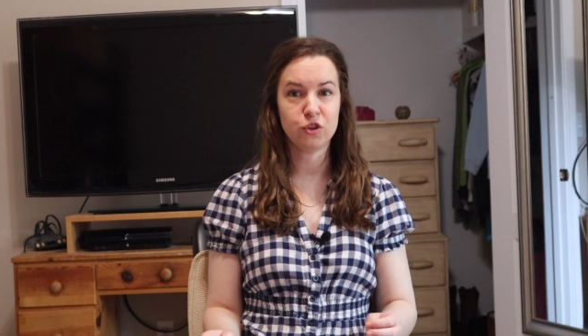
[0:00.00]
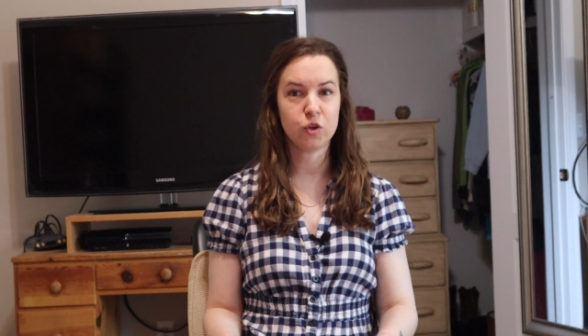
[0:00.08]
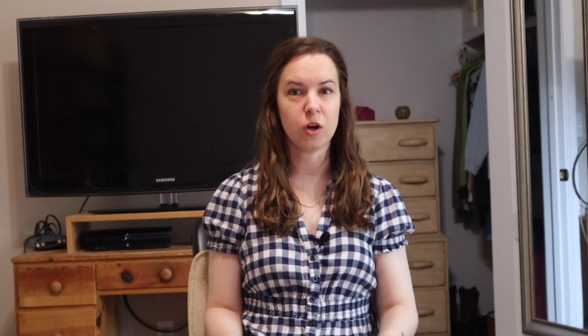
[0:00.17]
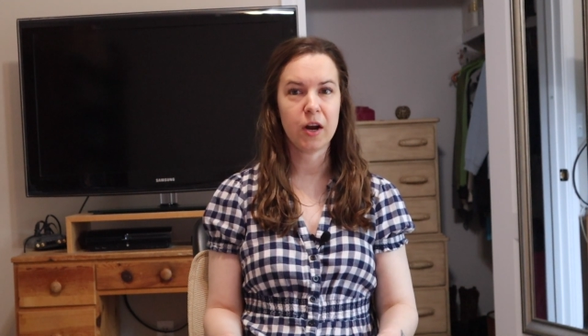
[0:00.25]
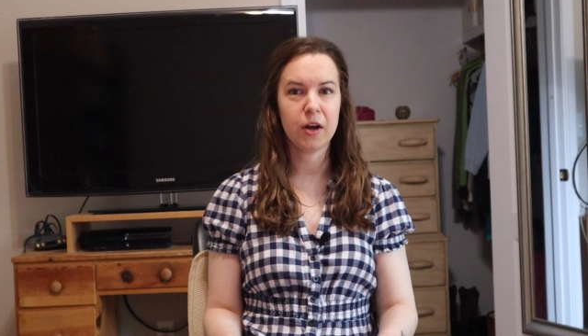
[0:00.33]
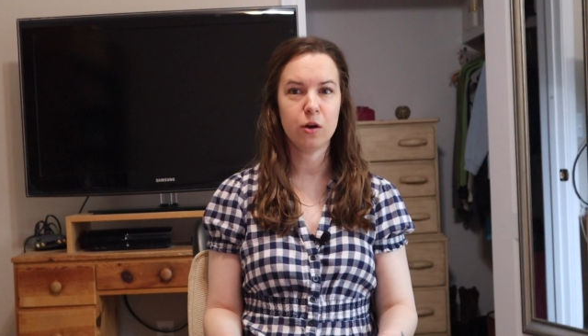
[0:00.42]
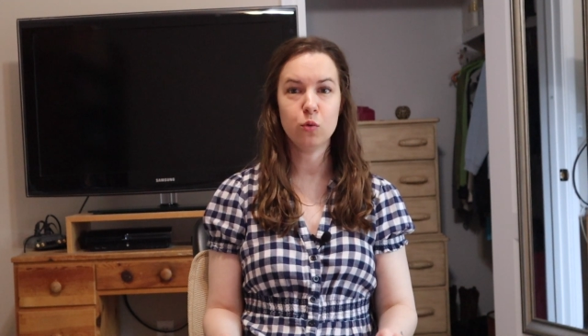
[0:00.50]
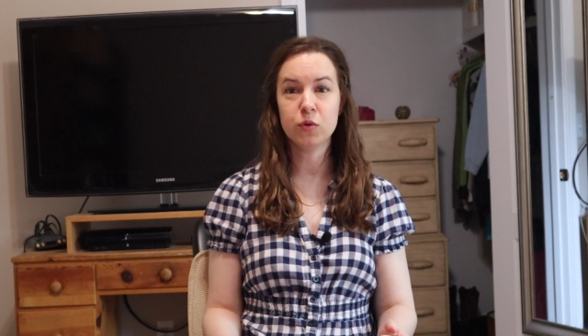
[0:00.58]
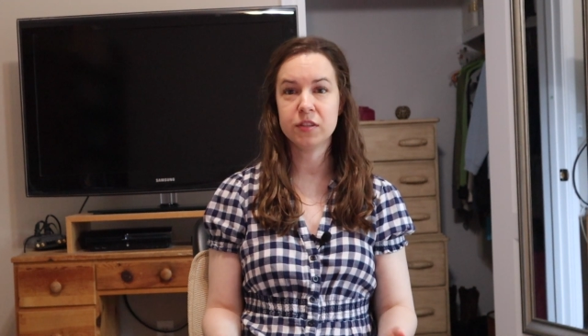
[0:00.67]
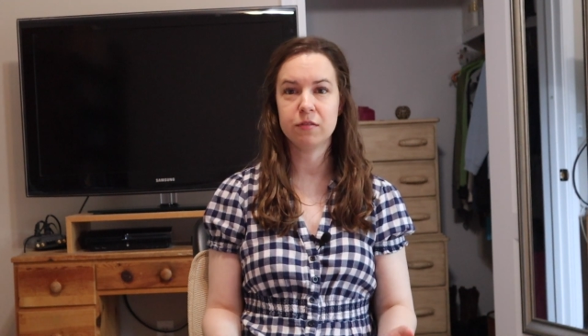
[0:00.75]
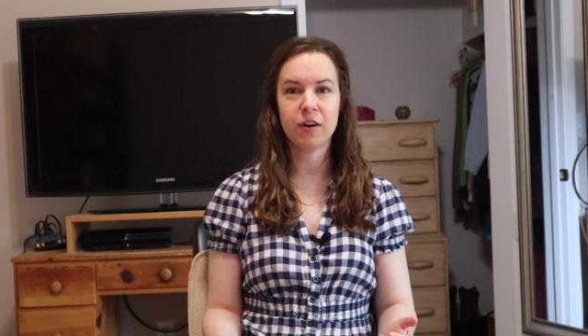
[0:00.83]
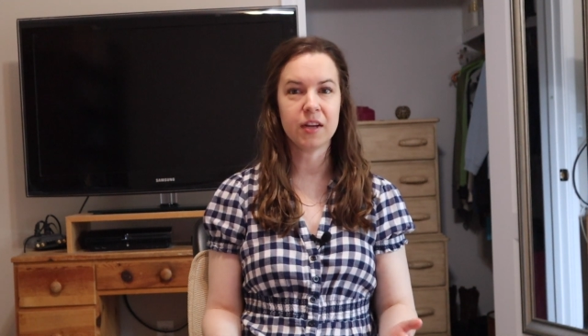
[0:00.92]
trial
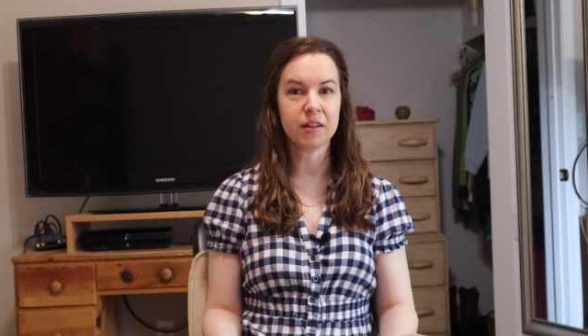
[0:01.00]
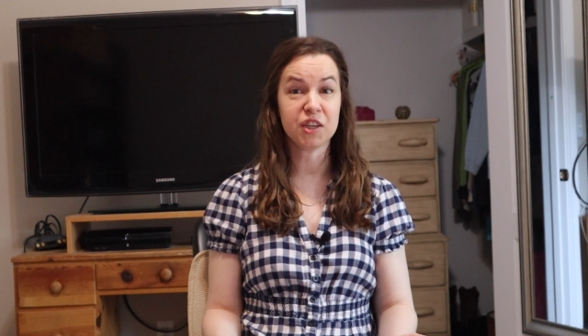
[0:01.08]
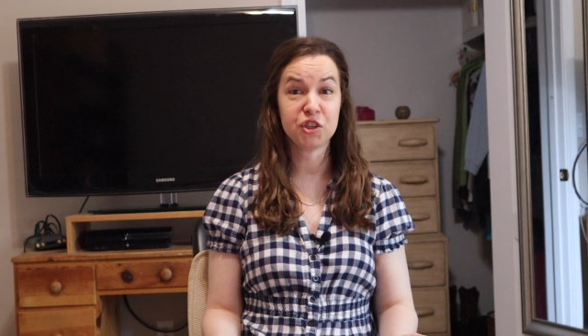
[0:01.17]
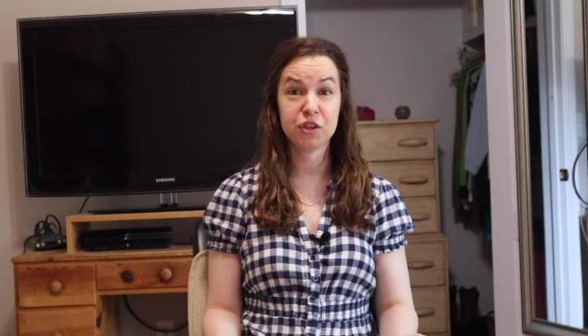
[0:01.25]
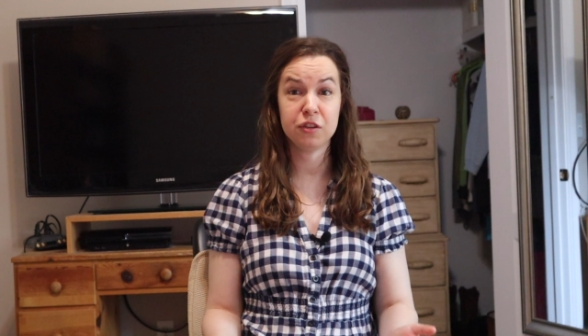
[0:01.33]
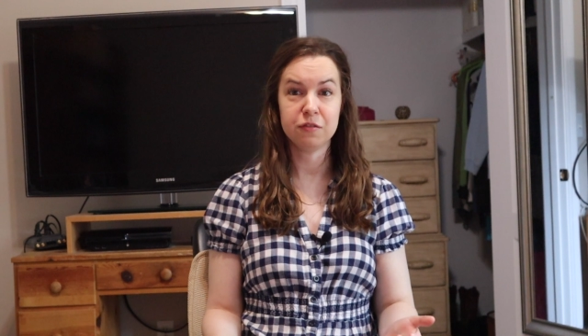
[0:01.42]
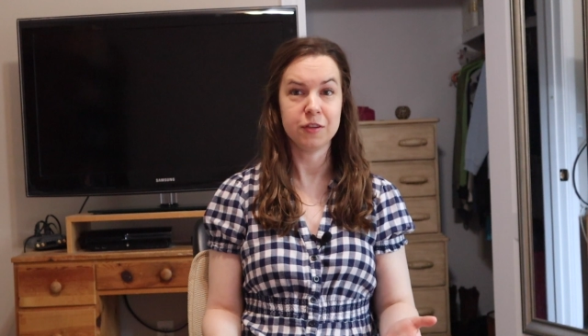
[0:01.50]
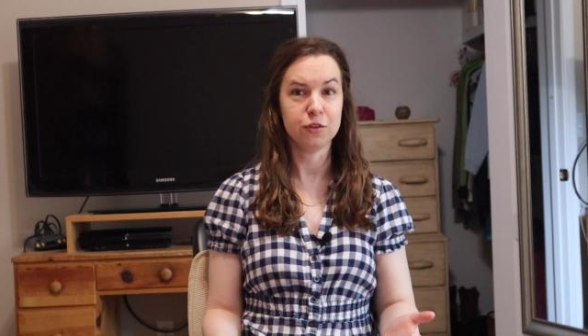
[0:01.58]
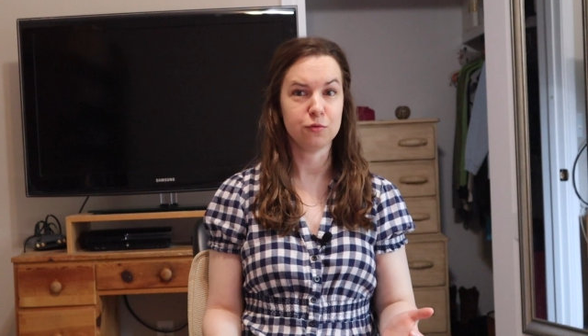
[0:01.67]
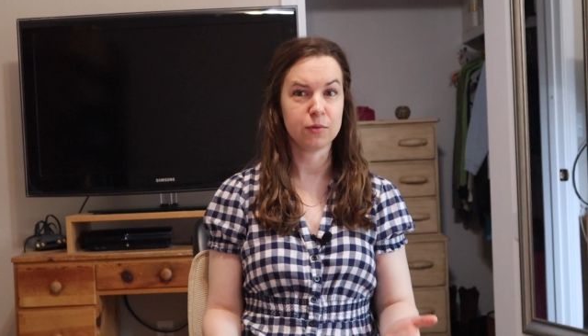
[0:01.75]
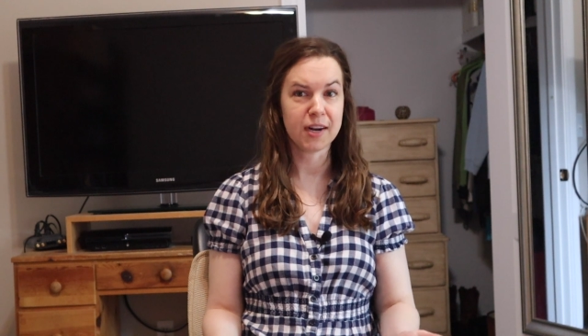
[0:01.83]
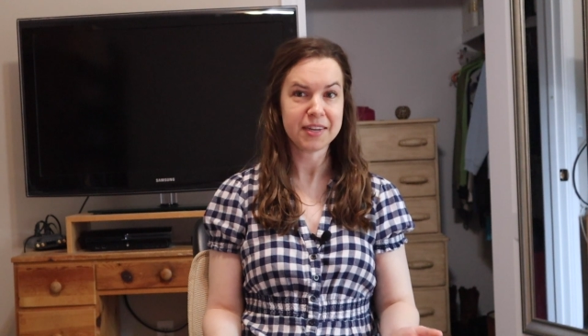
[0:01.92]
was a violation of
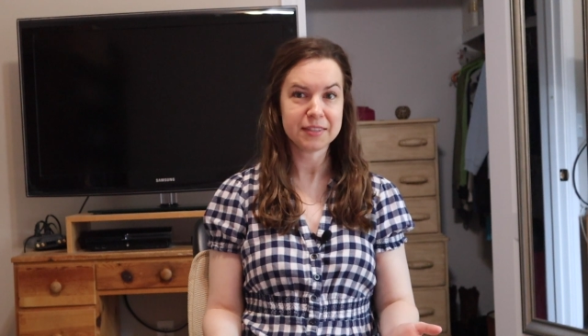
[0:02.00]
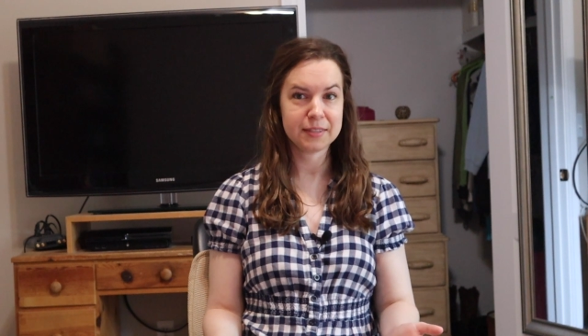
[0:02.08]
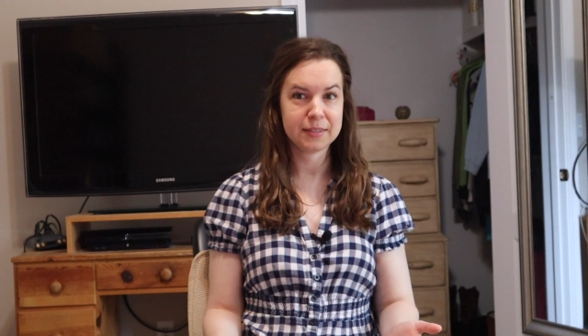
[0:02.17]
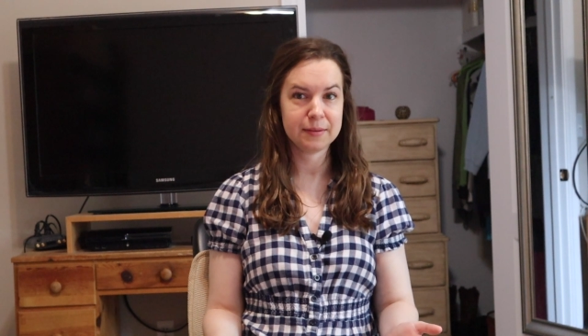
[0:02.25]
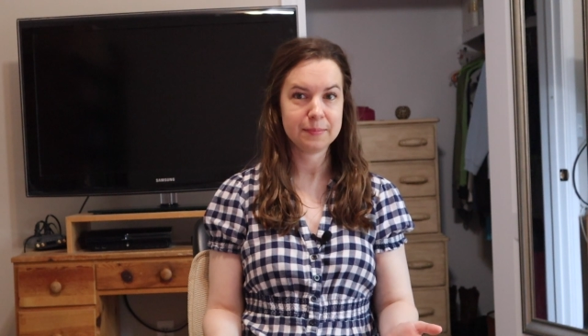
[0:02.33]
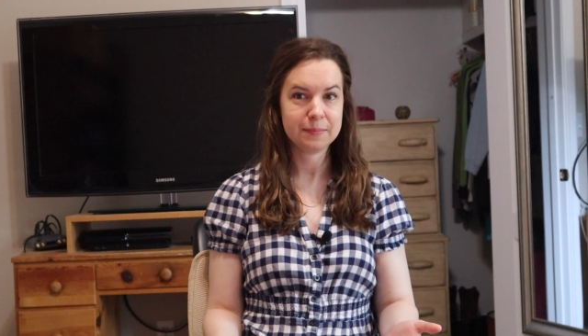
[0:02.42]
his rights.